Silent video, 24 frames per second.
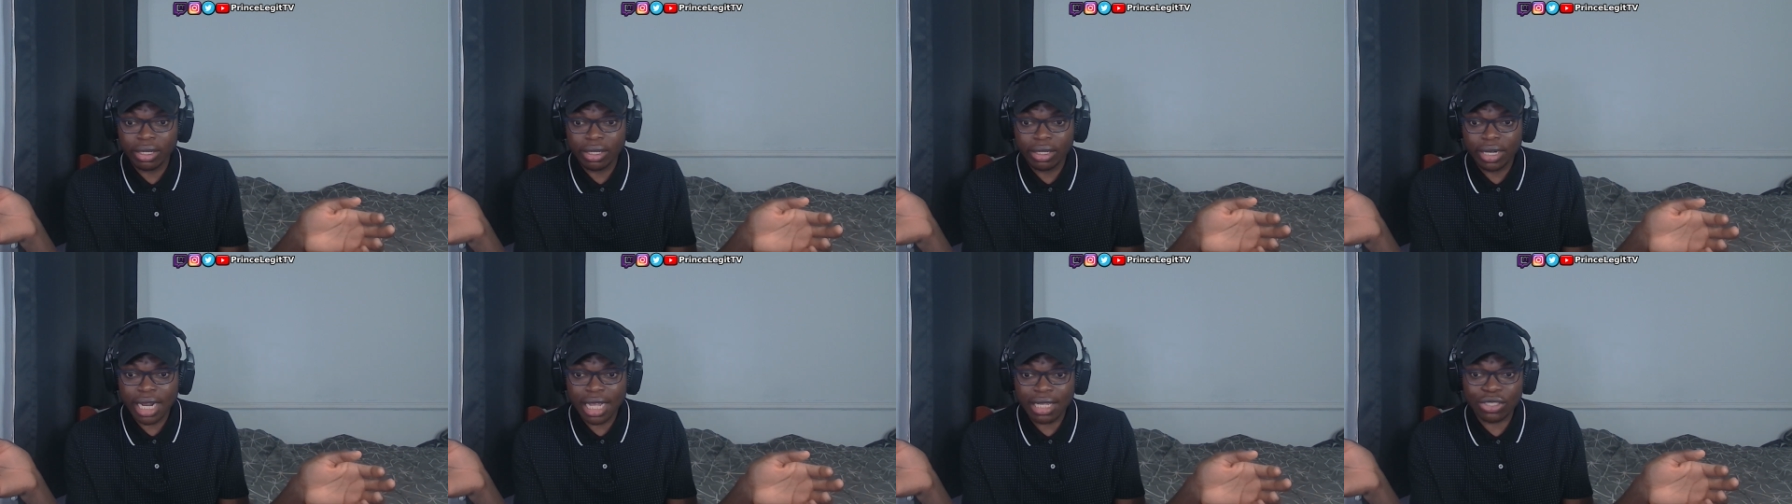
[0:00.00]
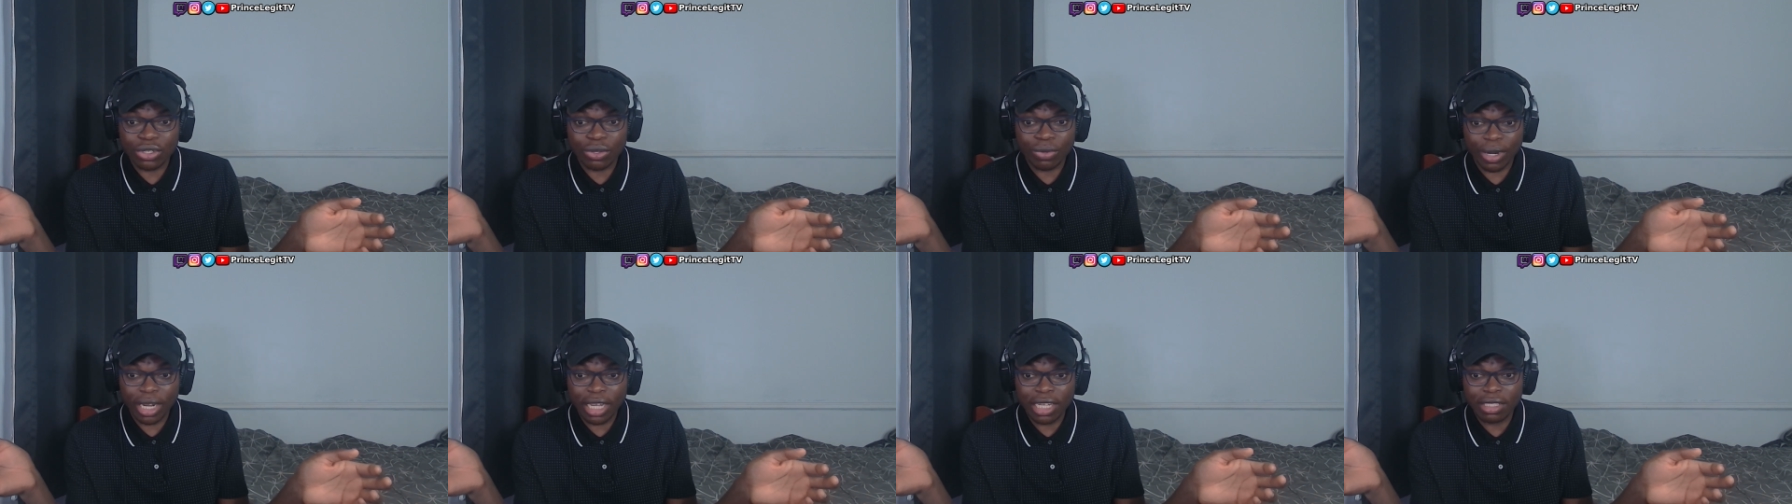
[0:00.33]
That's
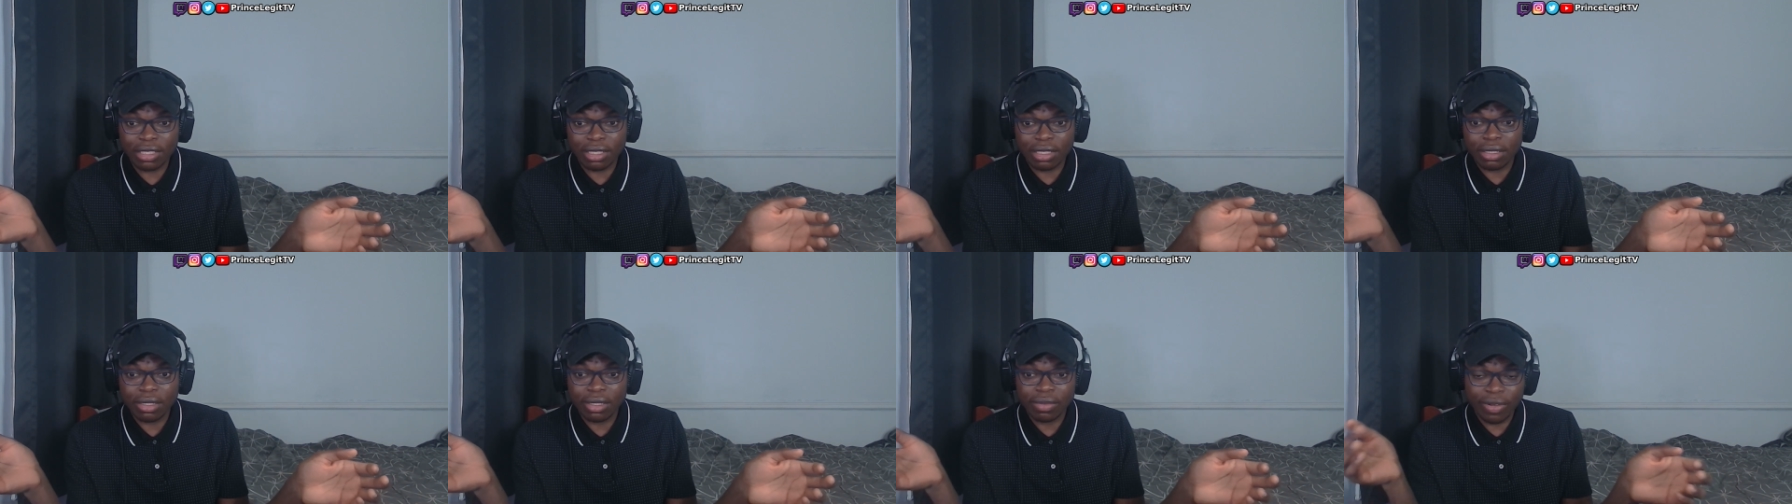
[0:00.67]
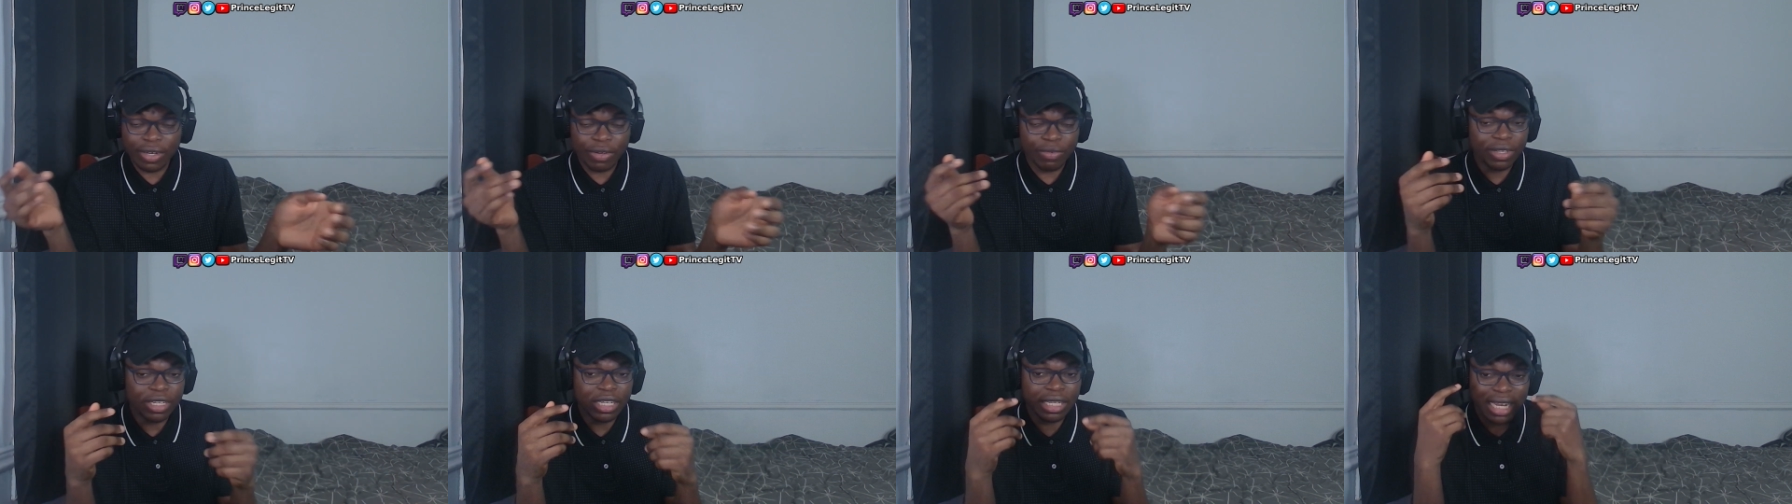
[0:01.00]
crazy when
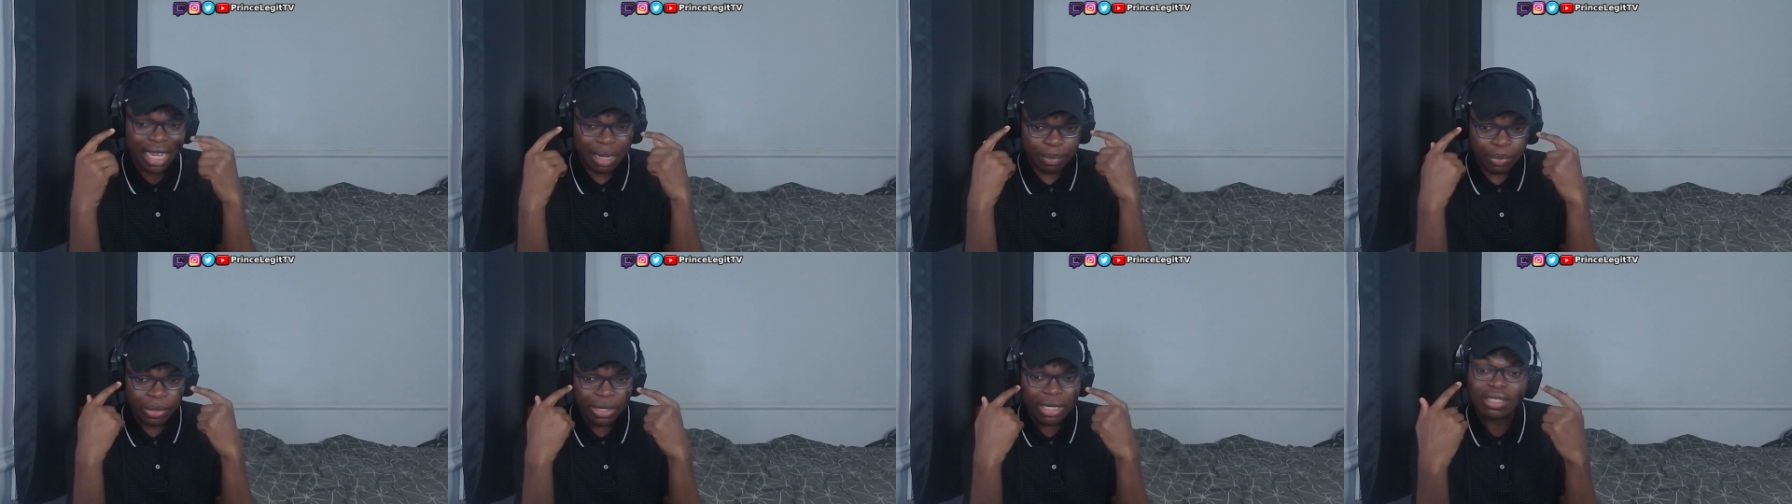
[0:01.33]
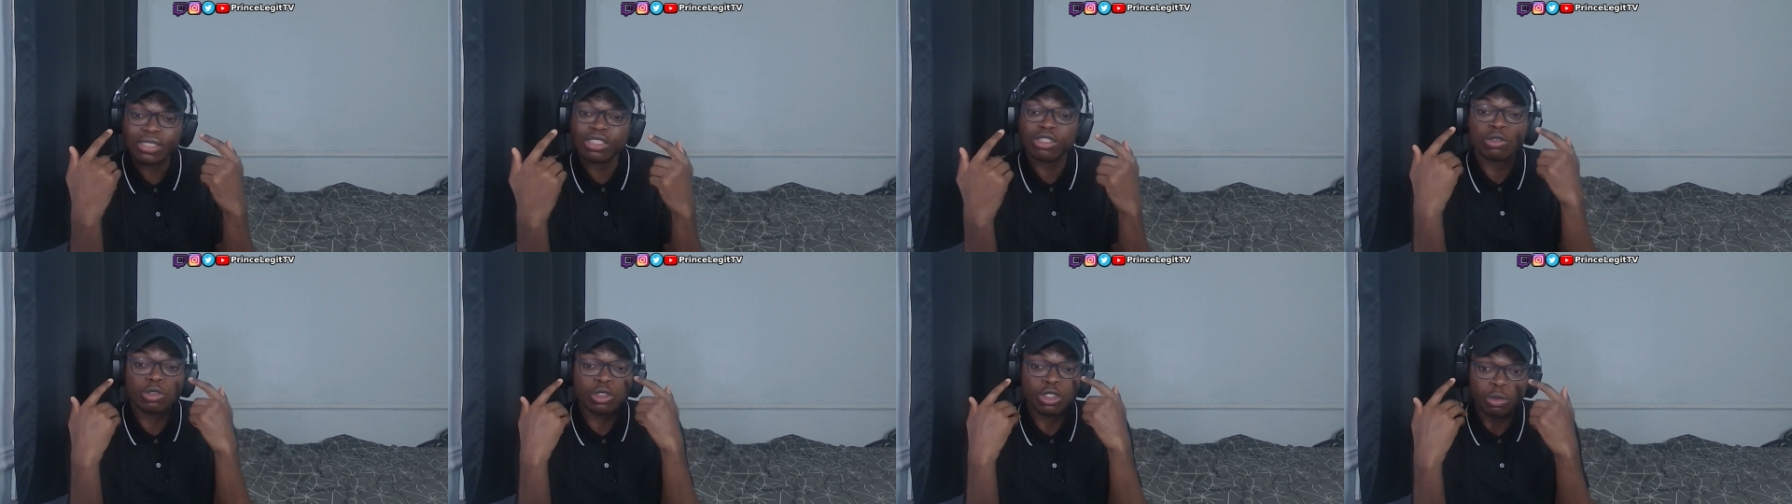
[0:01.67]
you really like put
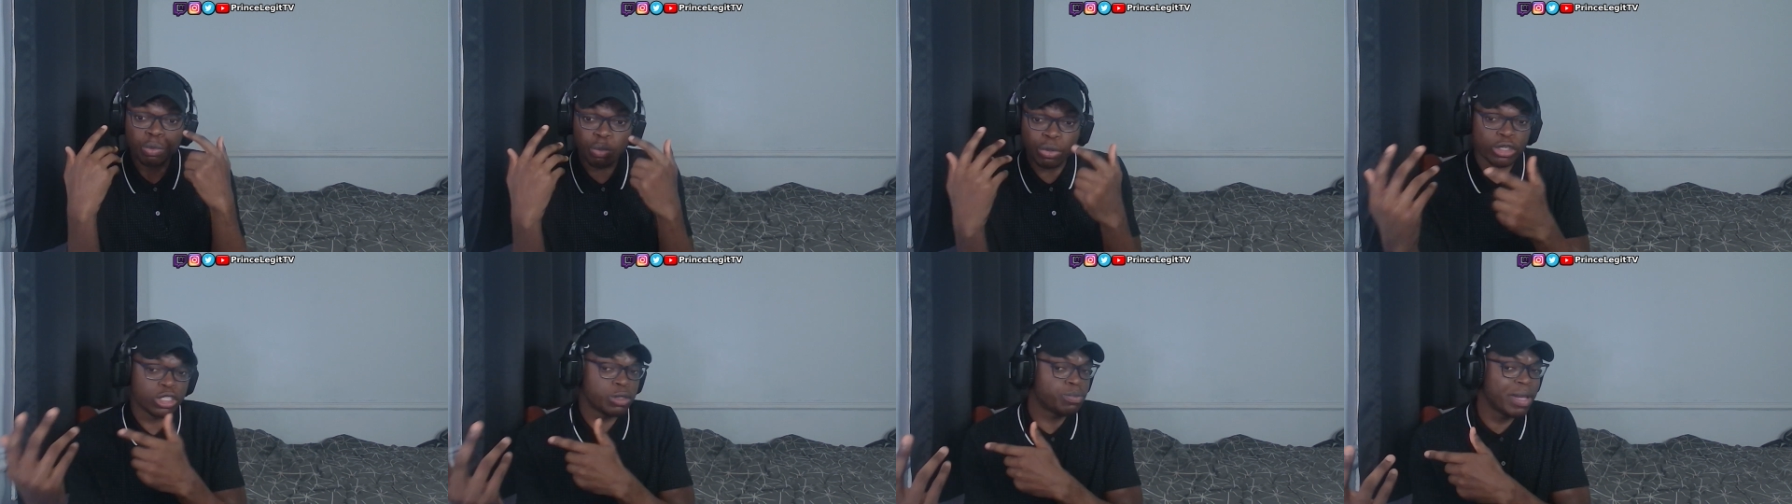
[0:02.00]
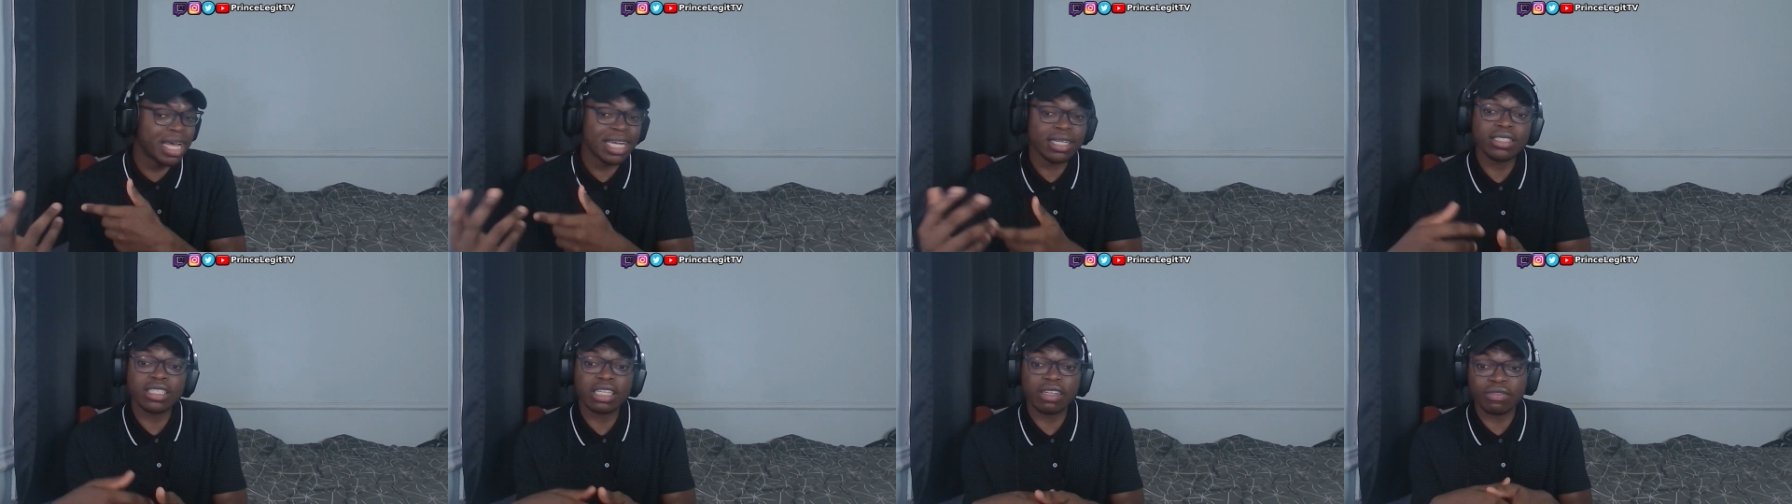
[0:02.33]
into
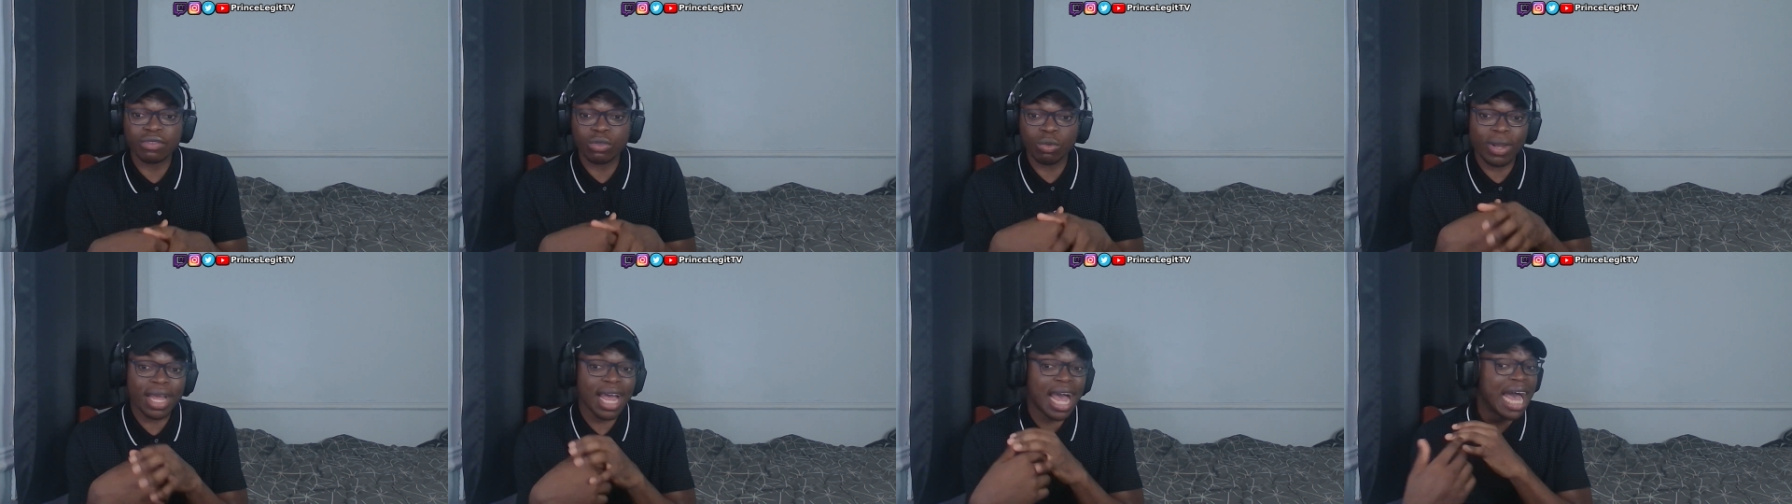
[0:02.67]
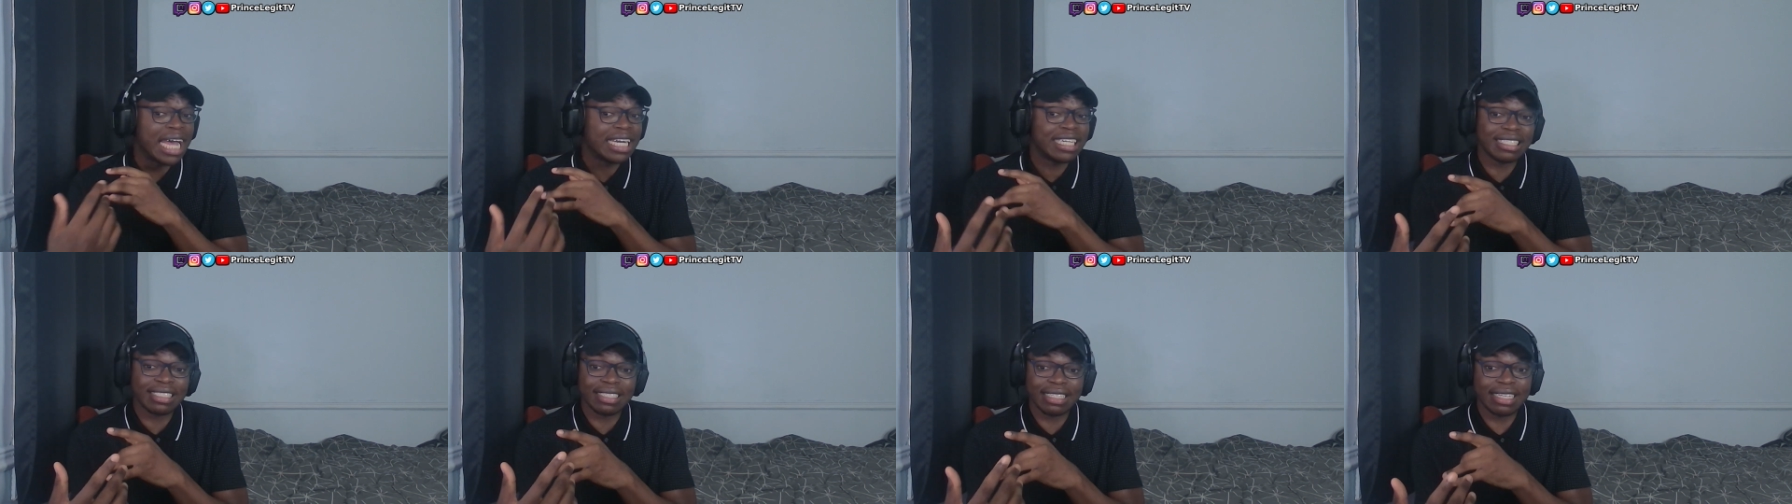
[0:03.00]
perspective the way I
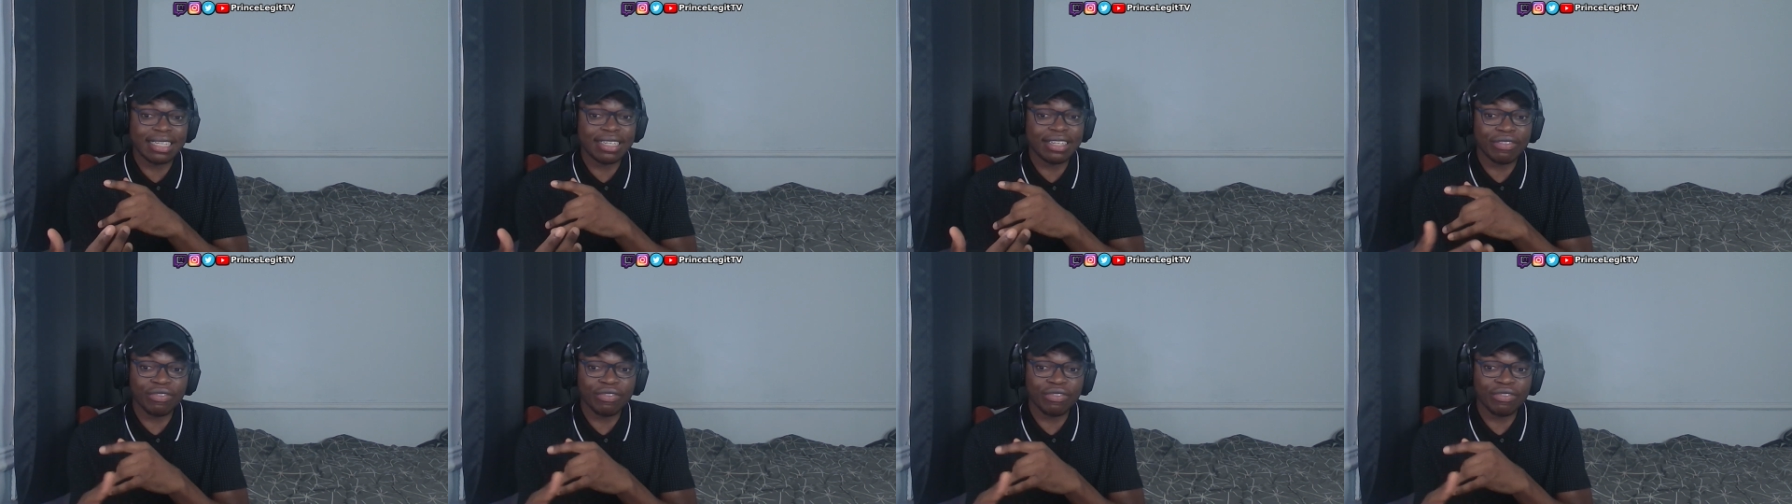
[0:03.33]
just did.